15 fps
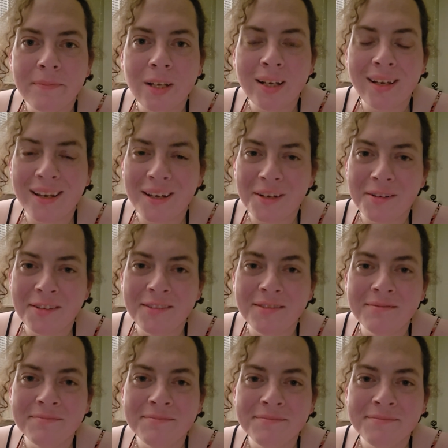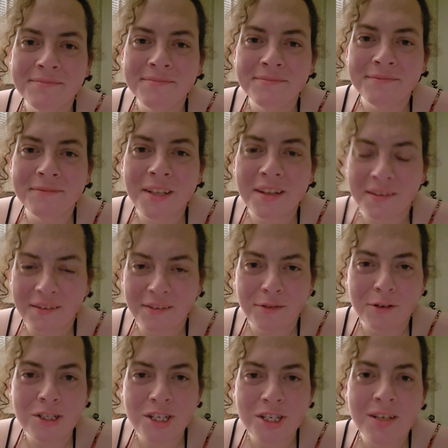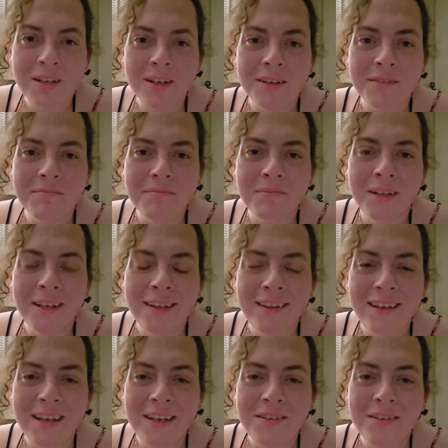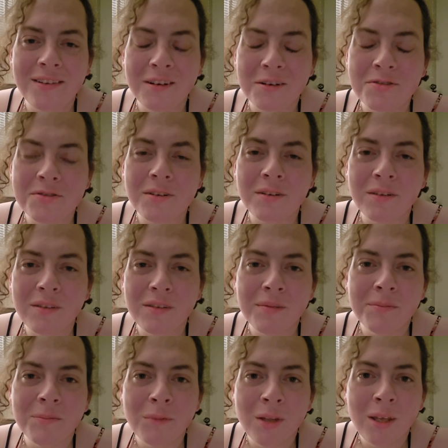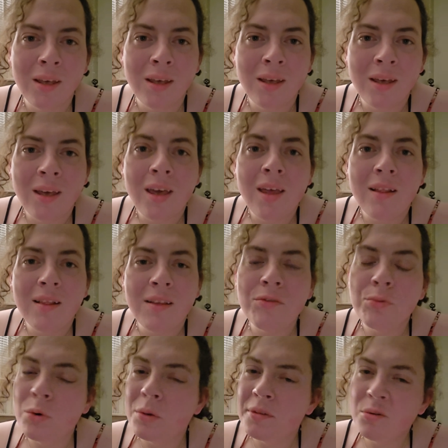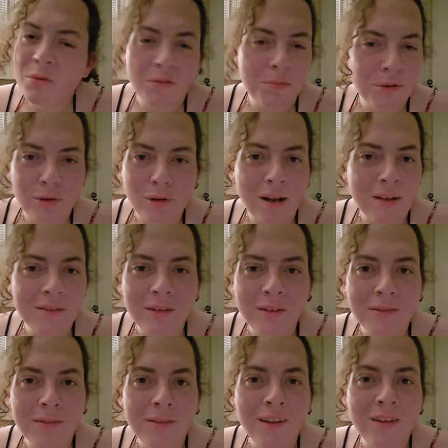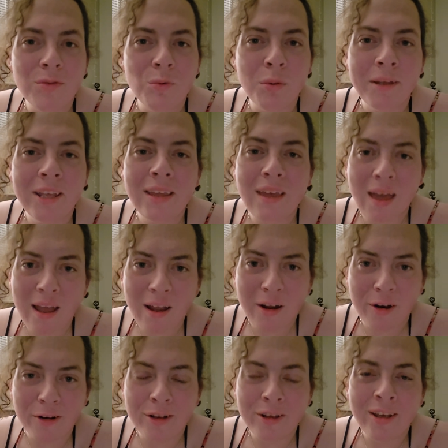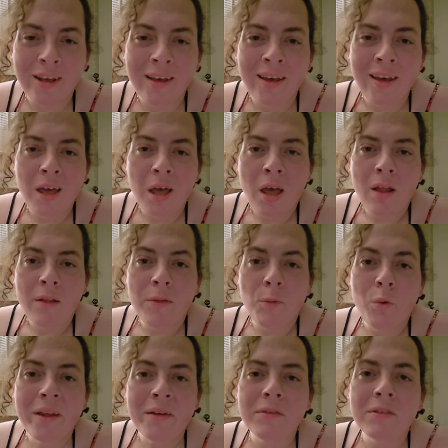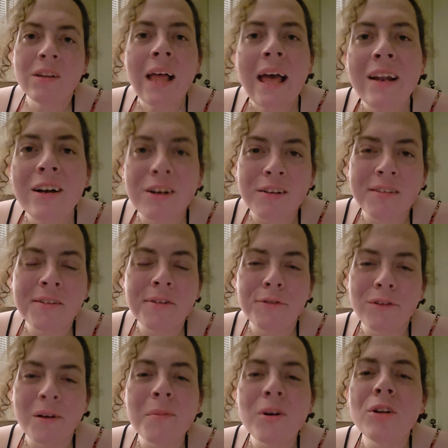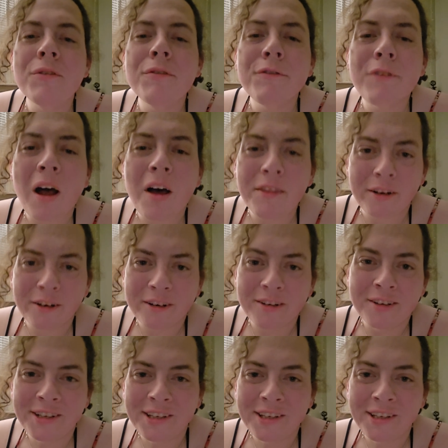Again, this is Virginia in the 1800s. This woman was progressive. This woman cared. We have letters from her father